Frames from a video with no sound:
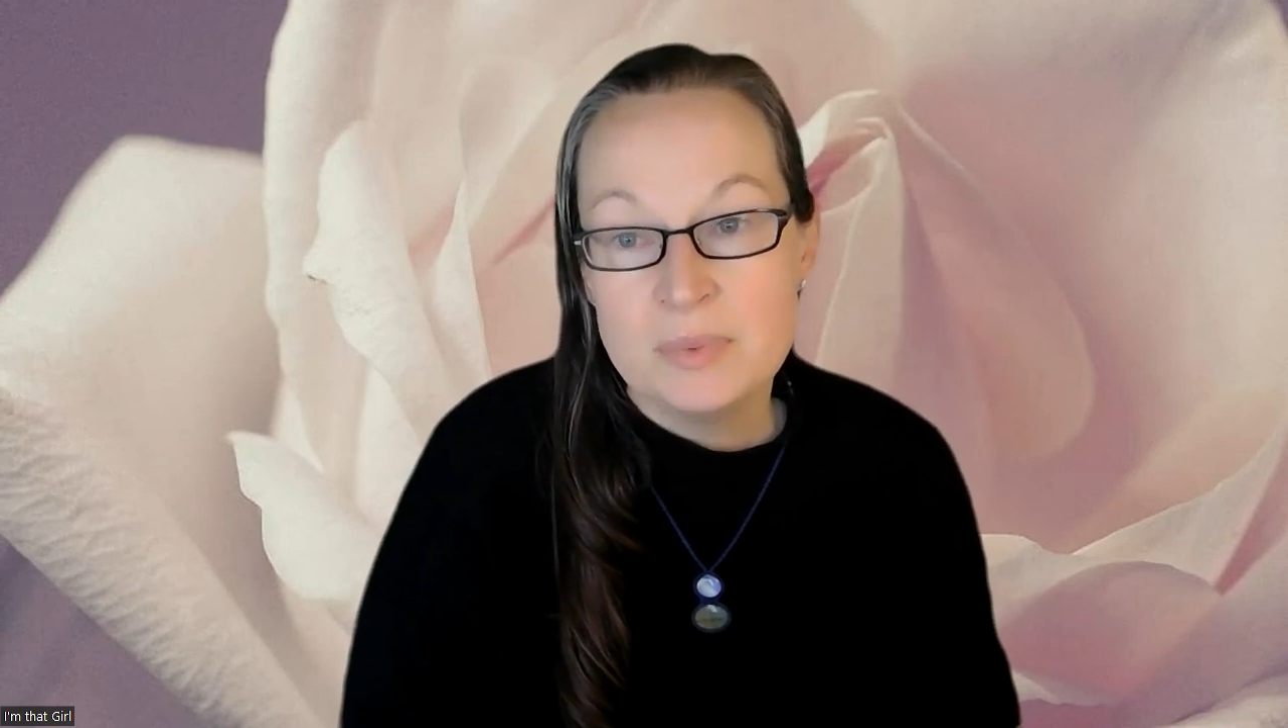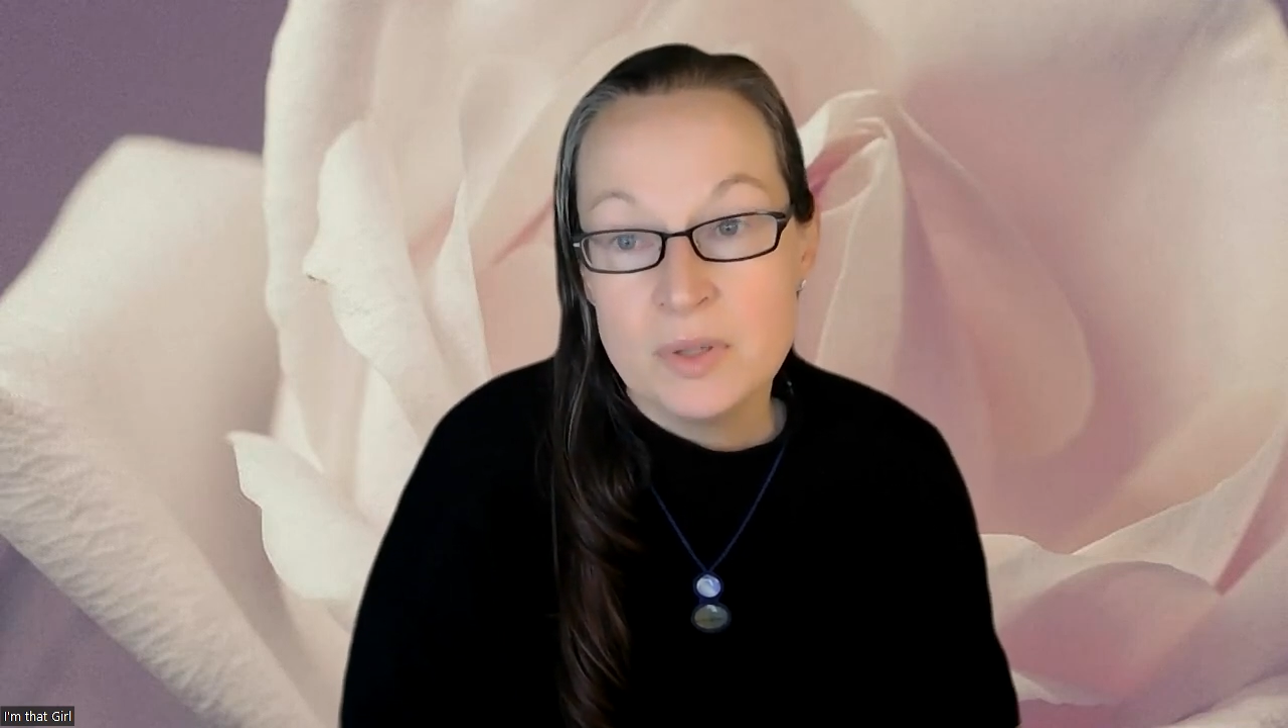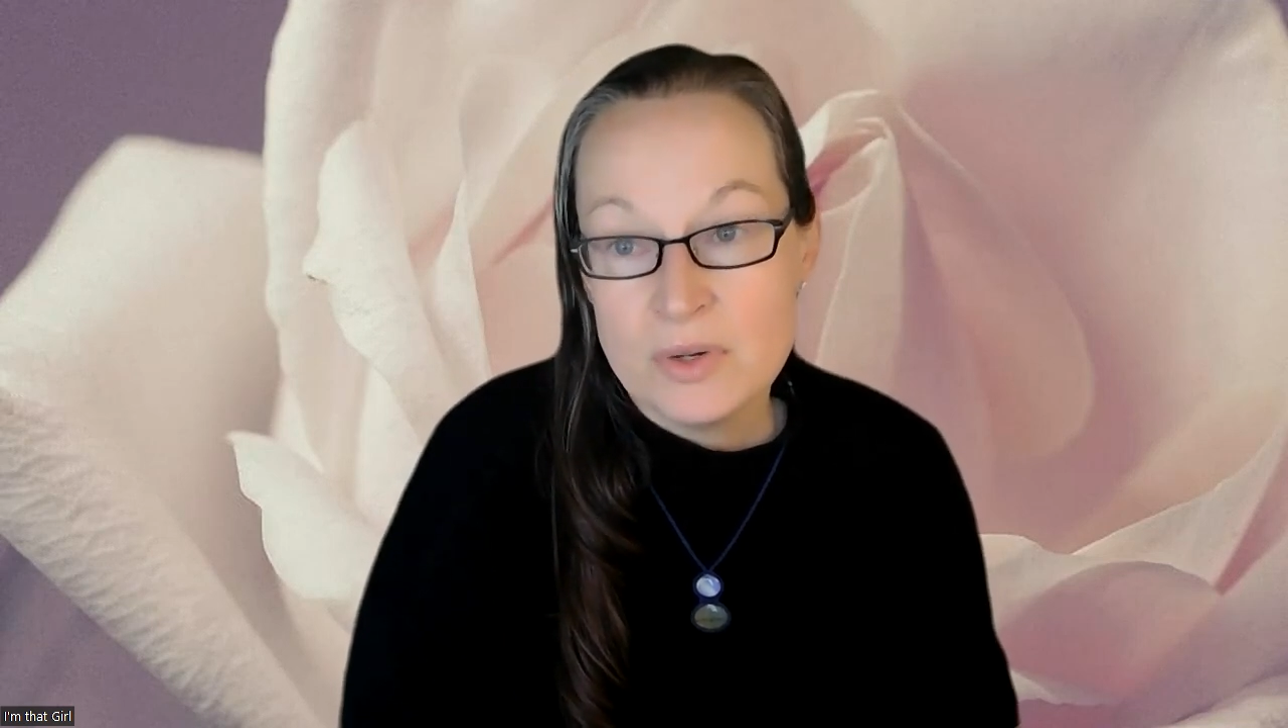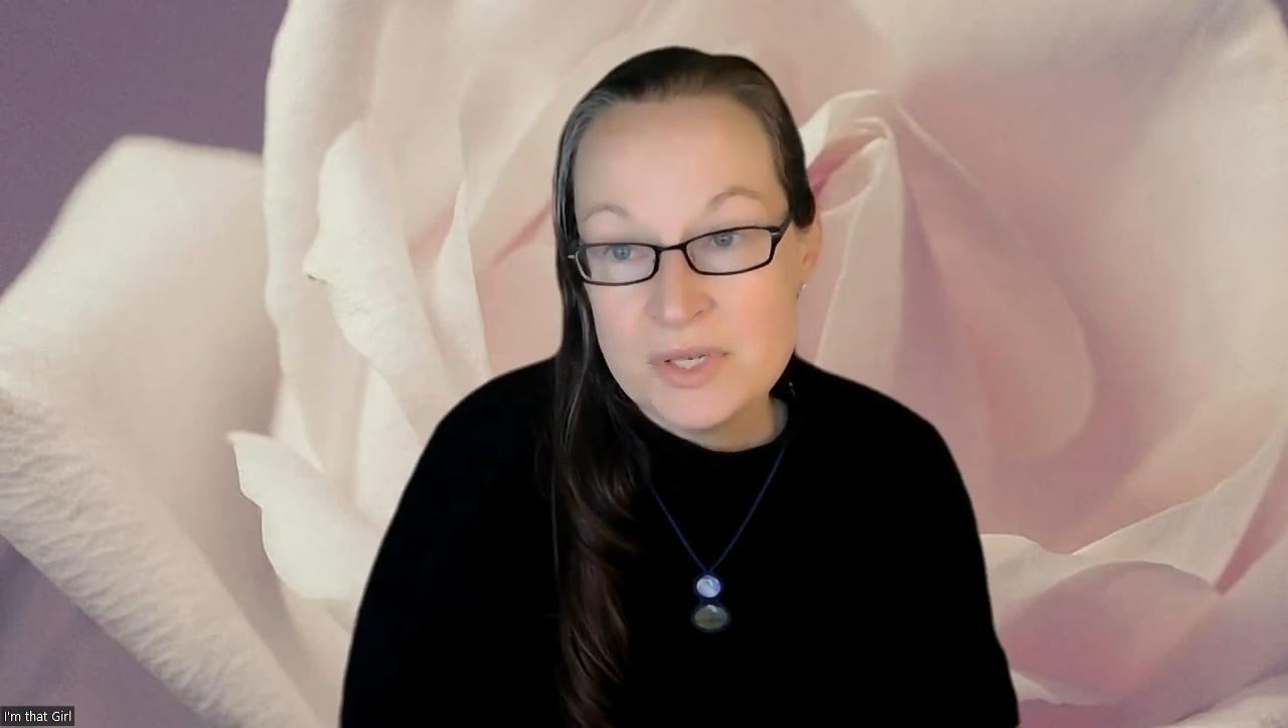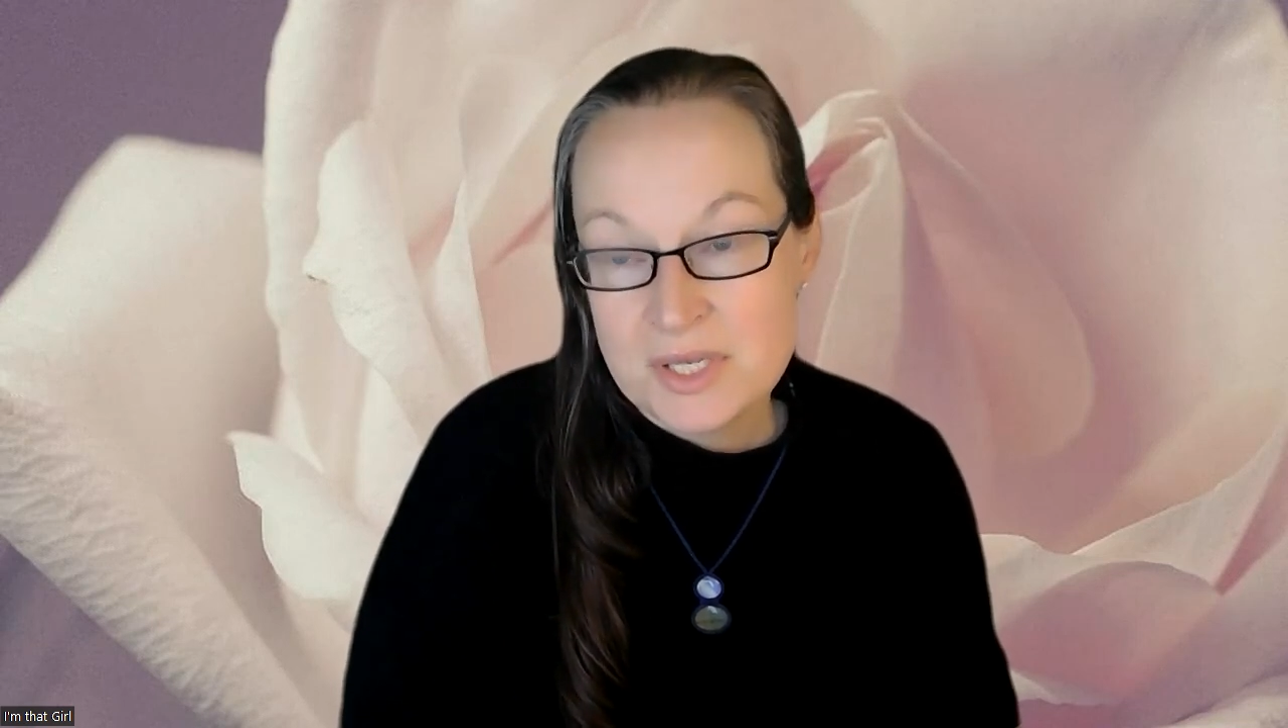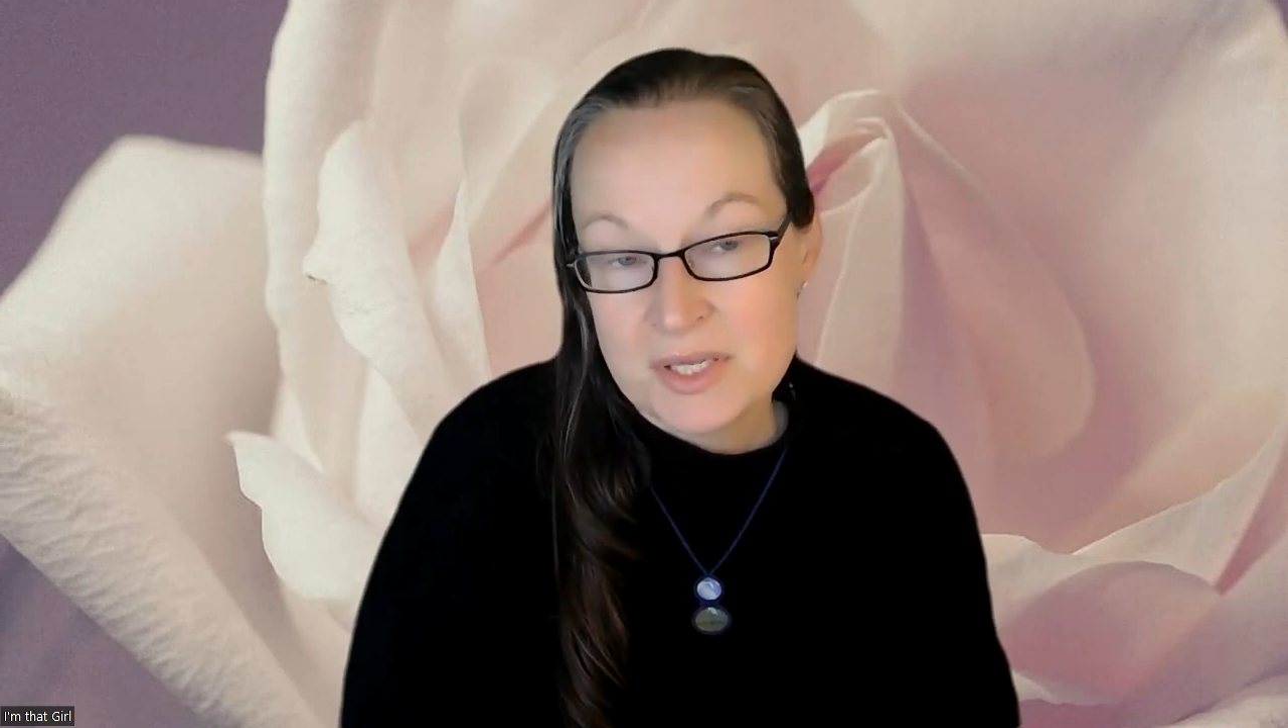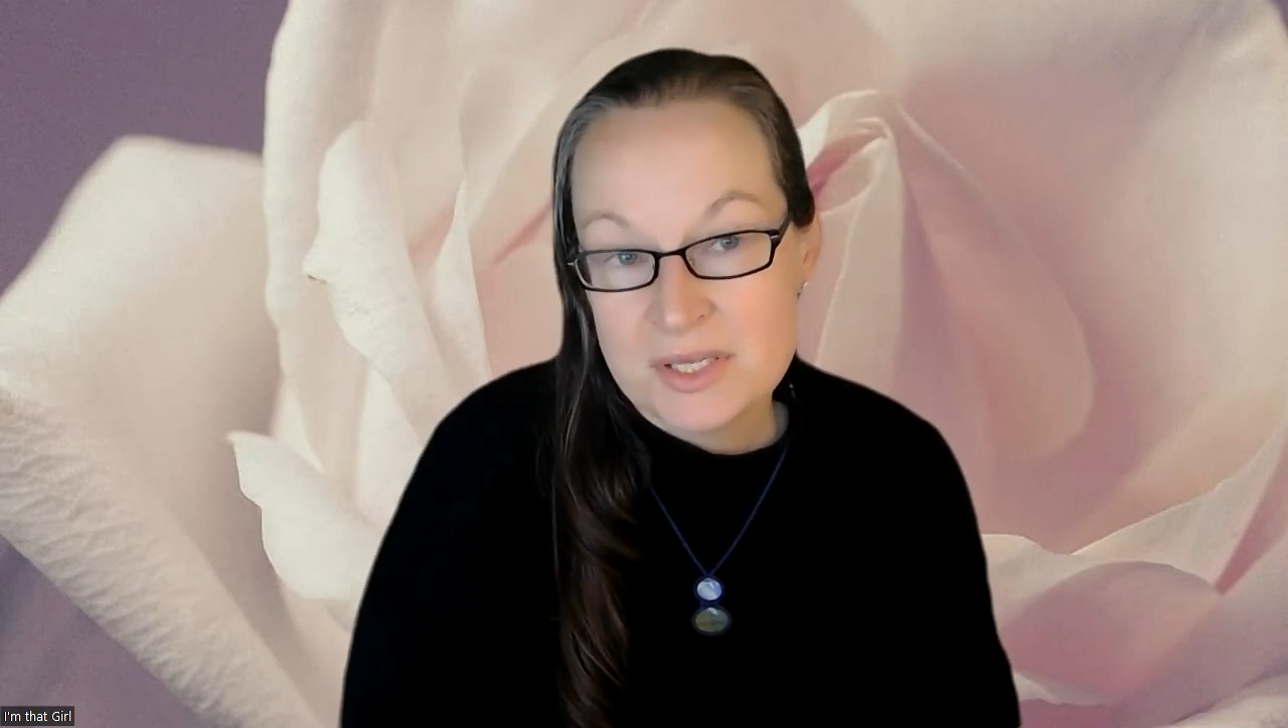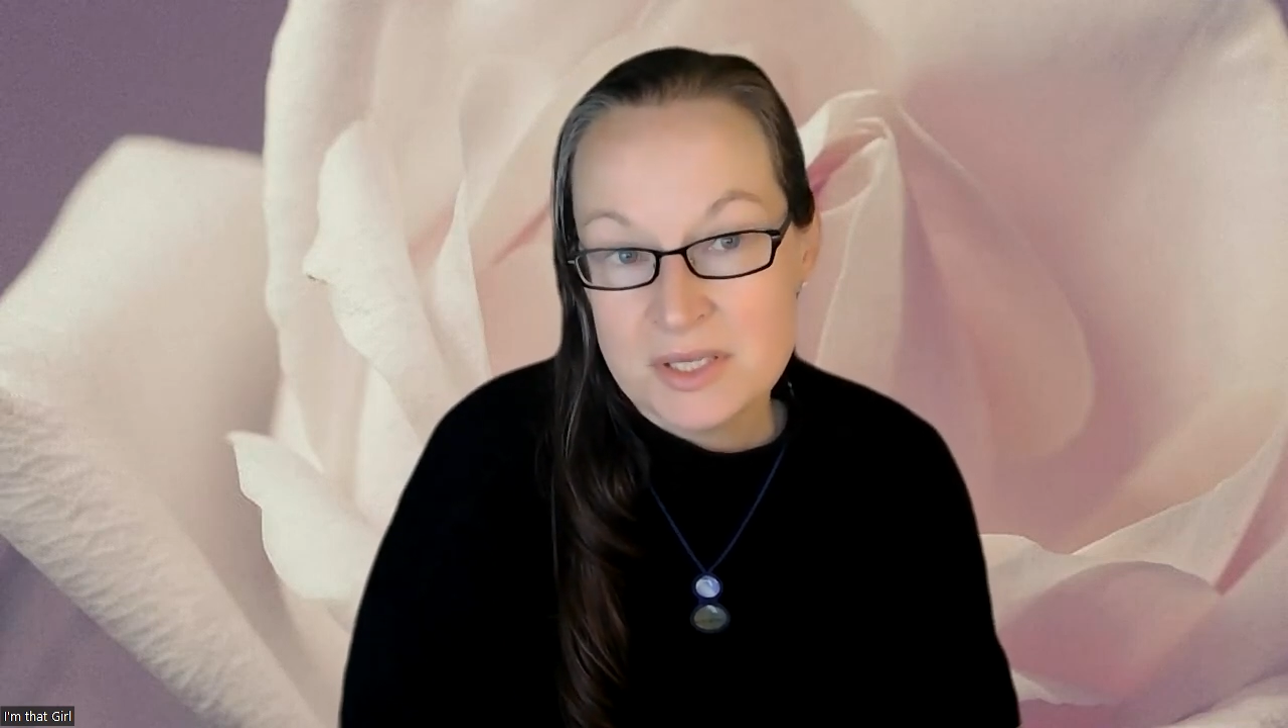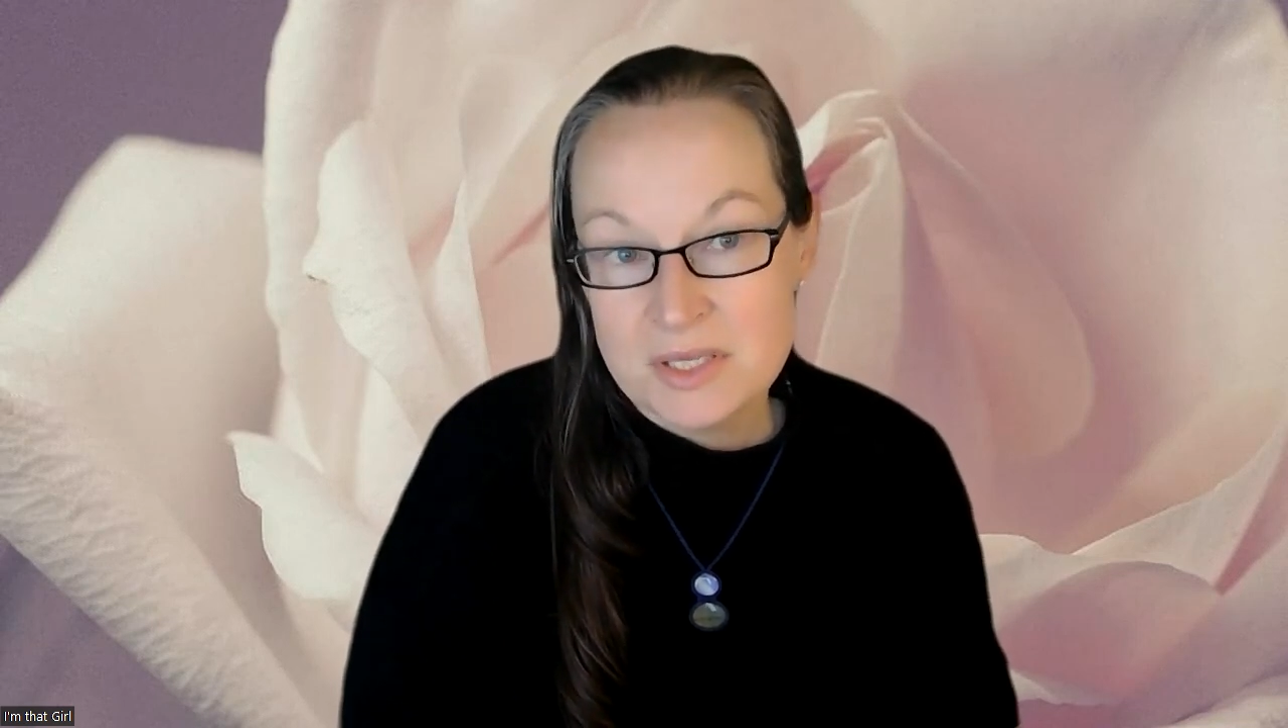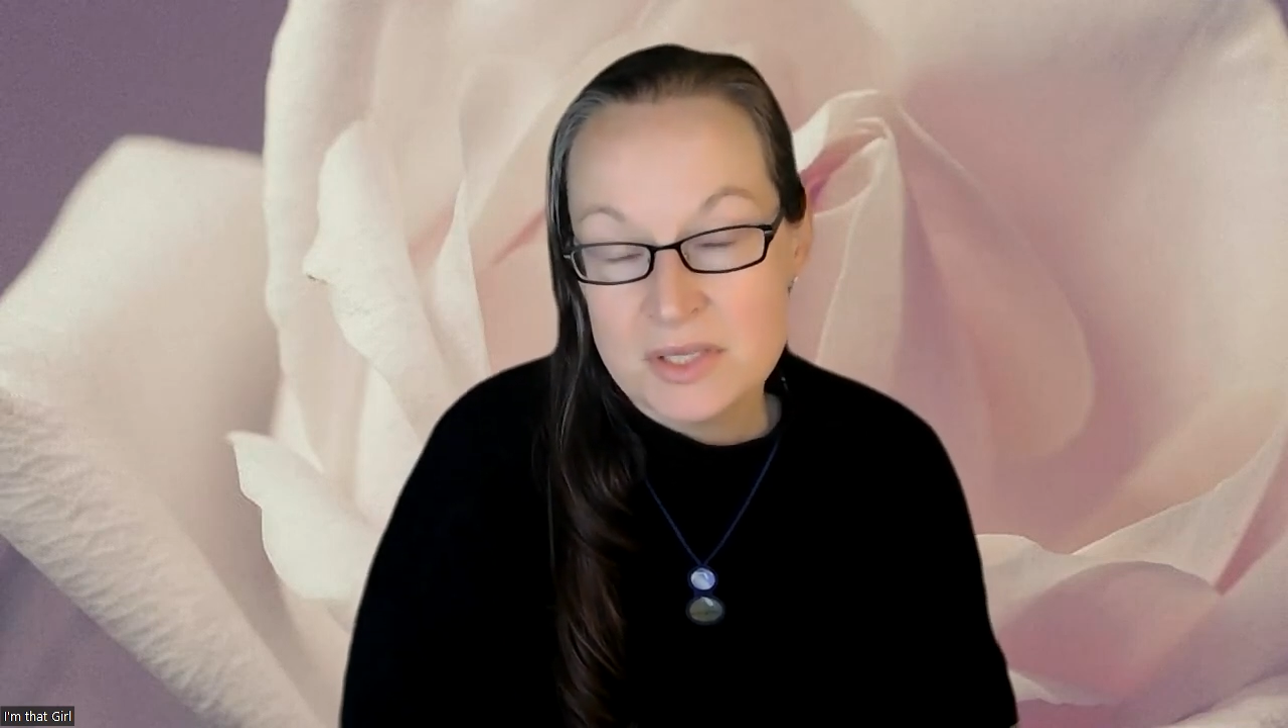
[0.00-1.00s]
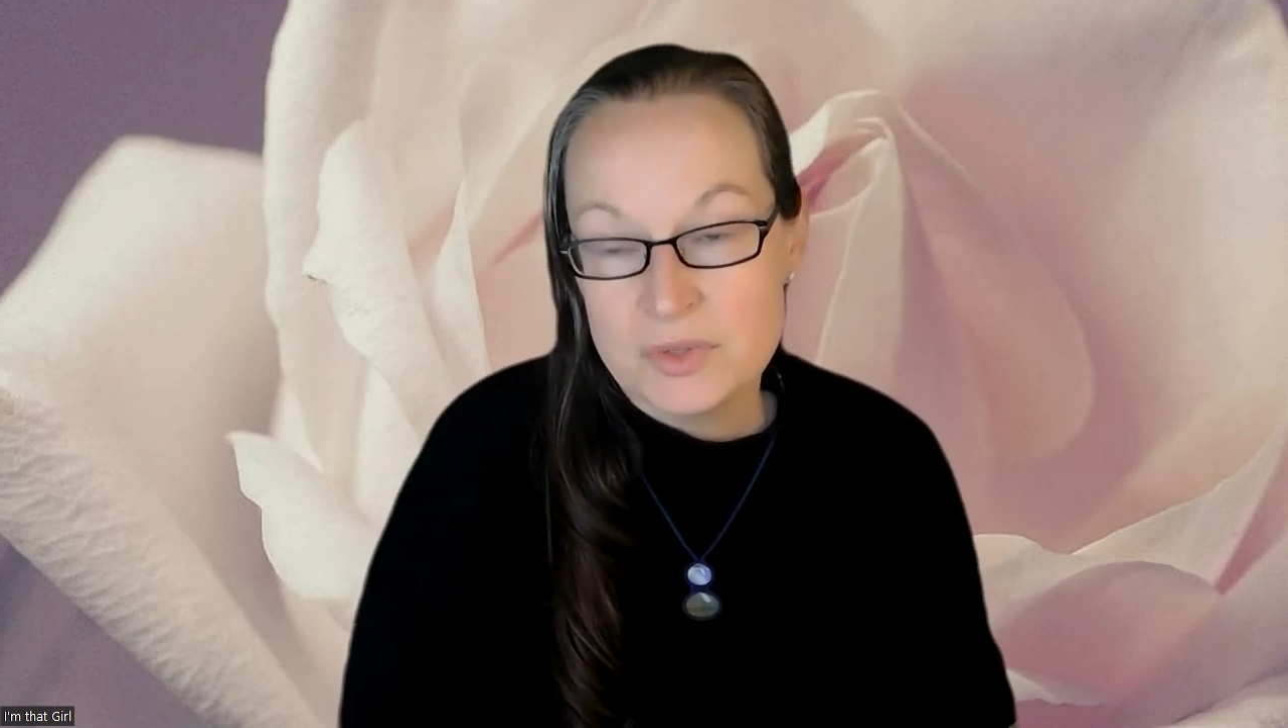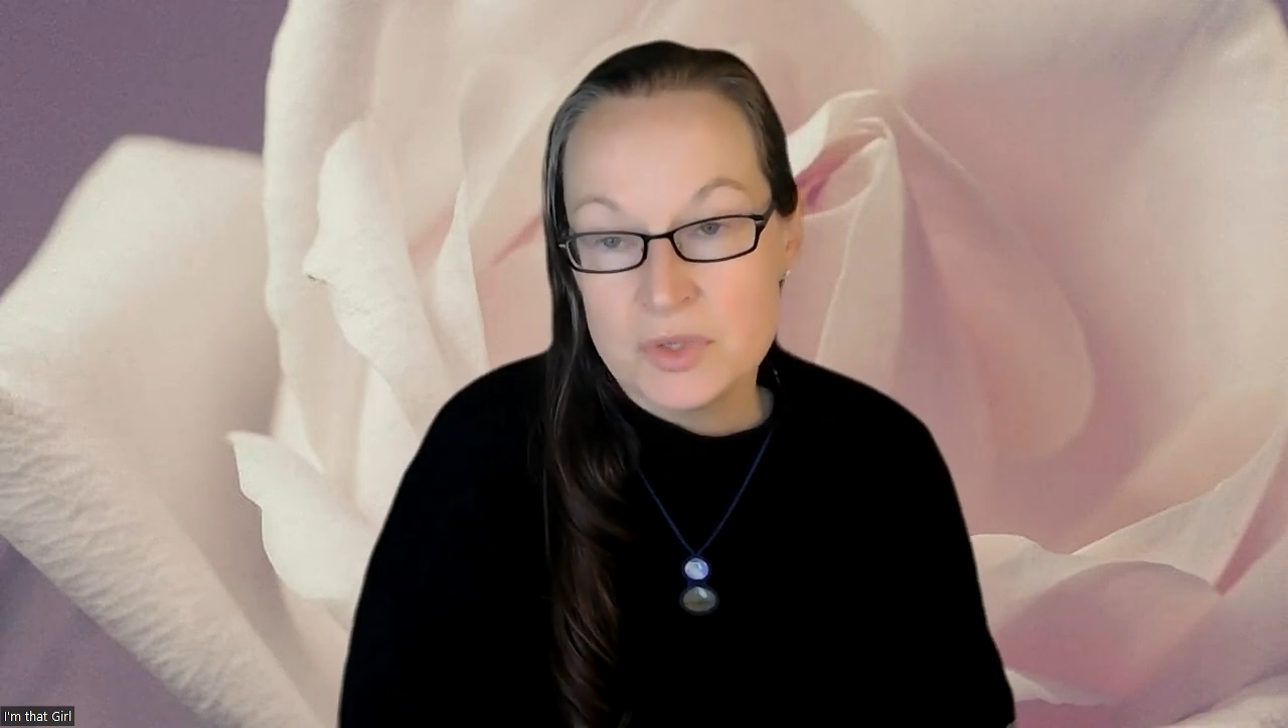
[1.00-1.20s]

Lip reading: processes